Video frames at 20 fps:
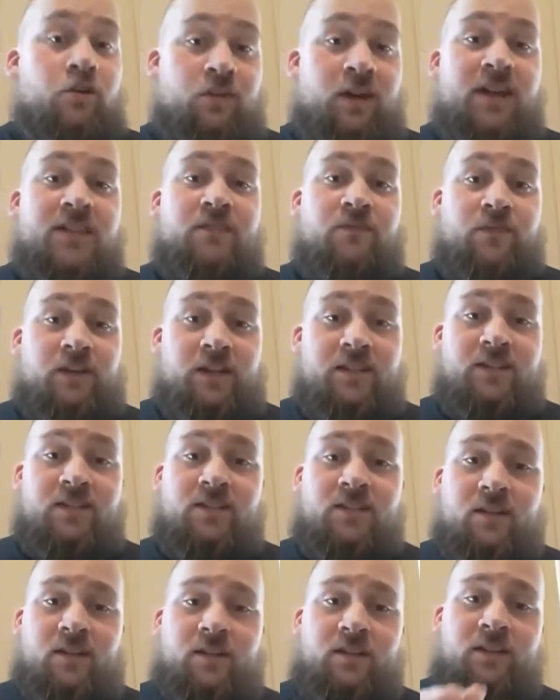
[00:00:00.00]
Grass and fighting
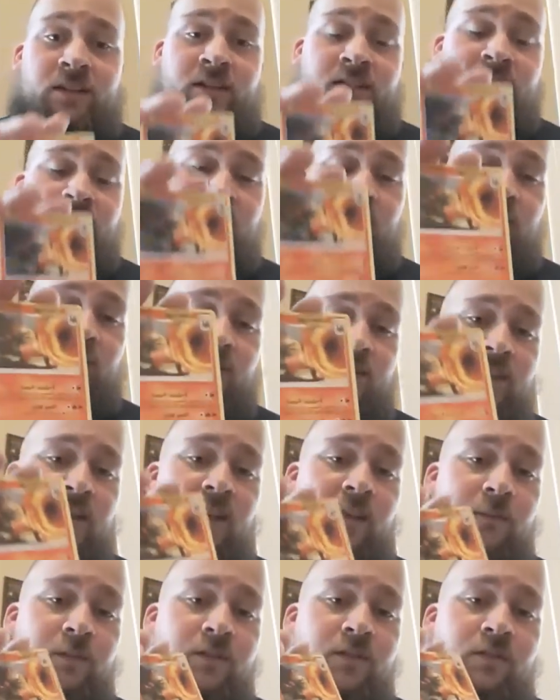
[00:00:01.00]
is solid
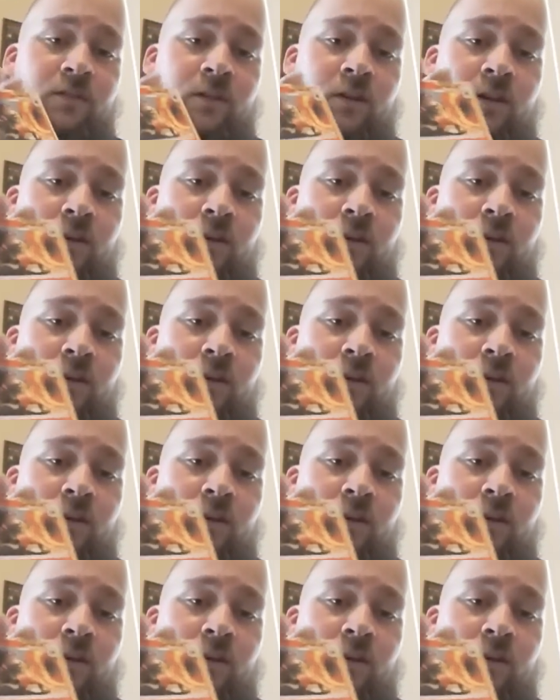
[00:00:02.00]
types.